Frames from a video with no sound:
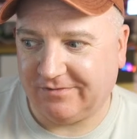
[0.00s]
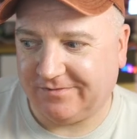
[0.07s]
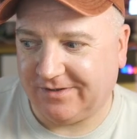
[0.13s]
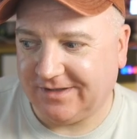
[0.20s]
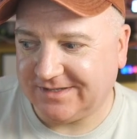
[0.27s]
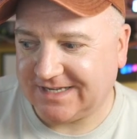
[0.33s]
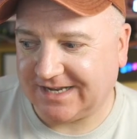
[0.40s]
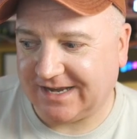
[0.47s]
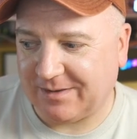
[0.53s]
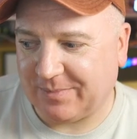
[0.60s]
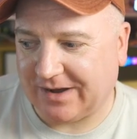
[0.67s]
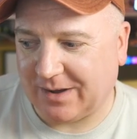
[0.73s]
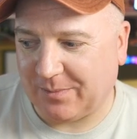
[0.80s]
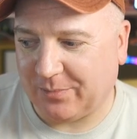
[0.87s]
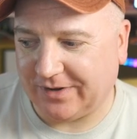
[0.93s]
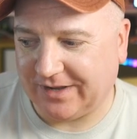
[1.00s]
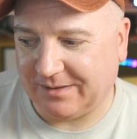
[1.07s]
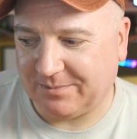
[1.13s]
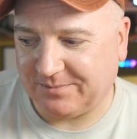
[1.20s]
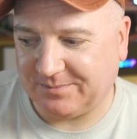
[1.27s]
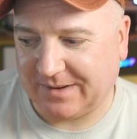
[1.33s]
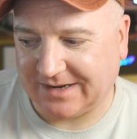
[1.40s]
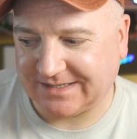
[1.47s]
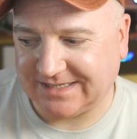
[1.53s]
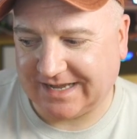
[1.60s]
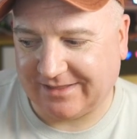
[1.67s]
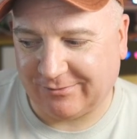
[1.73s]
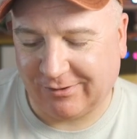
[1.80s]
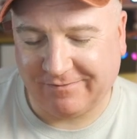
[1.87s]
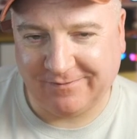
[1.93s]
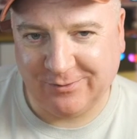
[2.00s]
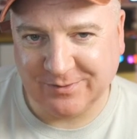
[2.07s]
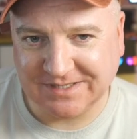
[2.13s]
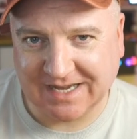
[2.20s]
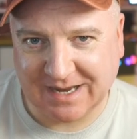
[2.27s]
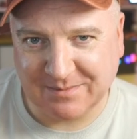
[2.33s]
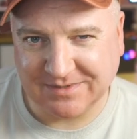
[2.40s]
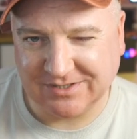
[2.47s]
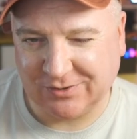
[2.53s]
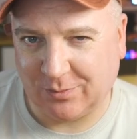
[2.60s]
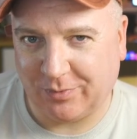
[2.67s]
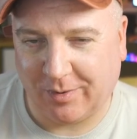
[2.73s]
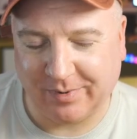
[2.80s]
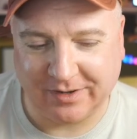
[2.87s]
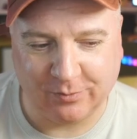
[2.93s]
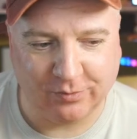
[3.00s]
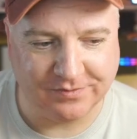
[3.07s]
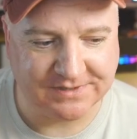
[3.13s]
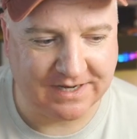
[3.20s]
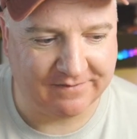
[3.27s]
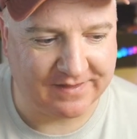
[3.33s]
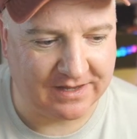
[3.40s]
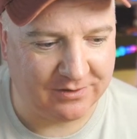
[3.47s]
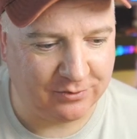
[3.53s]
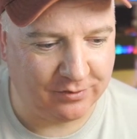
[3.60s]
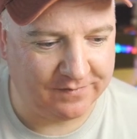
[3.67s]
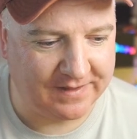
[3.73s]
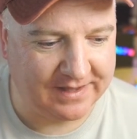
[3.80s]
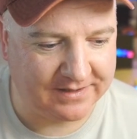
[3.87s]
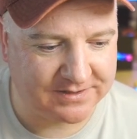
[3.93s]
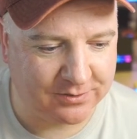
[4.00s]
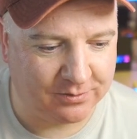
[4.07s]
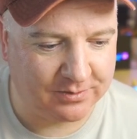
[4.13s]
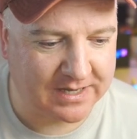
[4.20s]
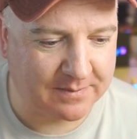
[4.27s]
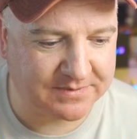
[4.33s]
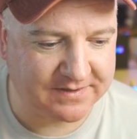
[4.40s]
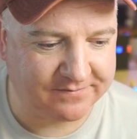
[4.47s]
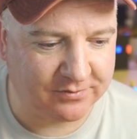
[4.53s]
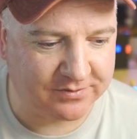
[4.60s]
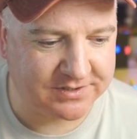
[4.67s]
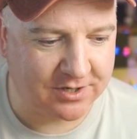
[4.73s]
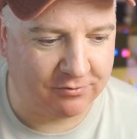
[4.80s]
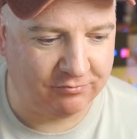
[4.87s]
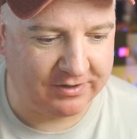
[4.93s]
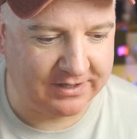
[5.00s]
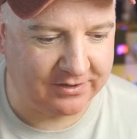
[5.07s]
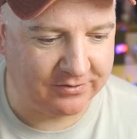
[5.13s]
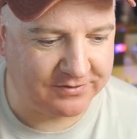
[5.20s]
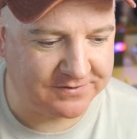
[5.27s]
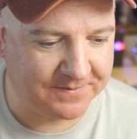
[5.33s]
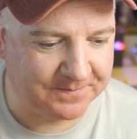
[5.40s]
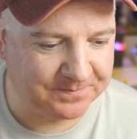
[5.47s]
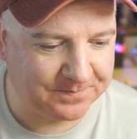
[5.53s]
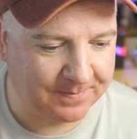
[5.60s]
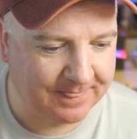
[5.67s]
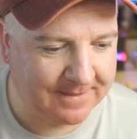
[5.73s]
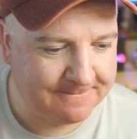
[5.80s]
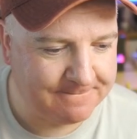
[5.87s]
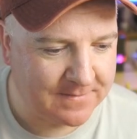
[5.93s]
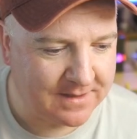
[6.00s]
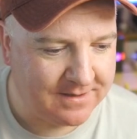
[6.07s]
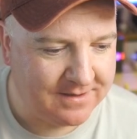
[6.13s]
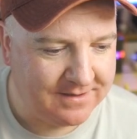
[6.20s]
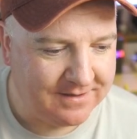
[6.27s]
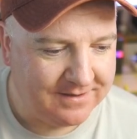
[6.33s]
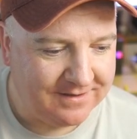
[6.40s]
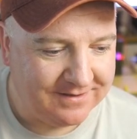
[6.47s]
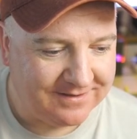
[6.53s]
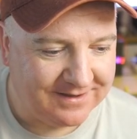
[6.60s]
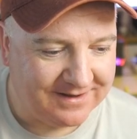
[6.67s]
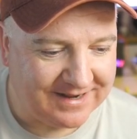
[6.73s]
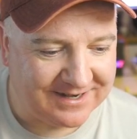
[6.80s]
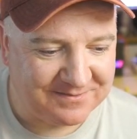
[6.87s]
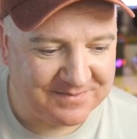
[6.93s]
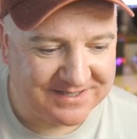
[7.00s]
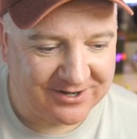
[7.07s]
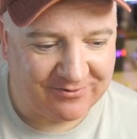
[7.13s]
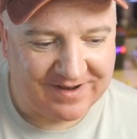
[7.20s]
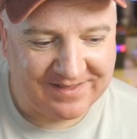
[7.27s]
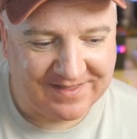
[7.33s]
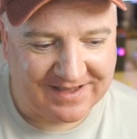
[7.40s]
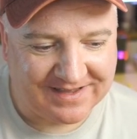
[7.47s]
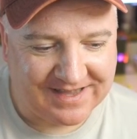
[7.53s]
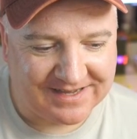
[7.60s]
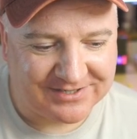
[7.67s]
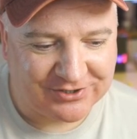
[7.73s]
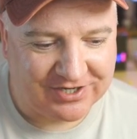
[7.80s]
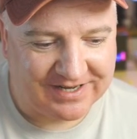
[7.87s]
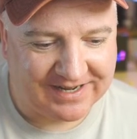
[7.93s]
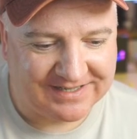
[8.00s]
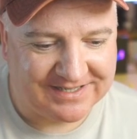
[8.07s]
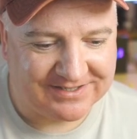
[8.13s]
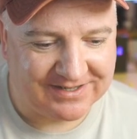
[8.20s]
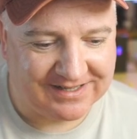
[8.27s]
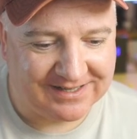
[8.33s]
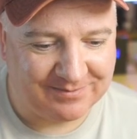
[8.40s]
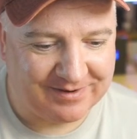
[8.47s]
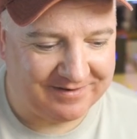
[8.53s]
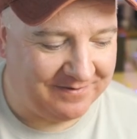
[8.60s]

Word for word: you've taken it apart and put it back together a few times, you probably won't have that nut there. So captive nuts, really good. And Adam's agreeing there. sg 90 is a little bit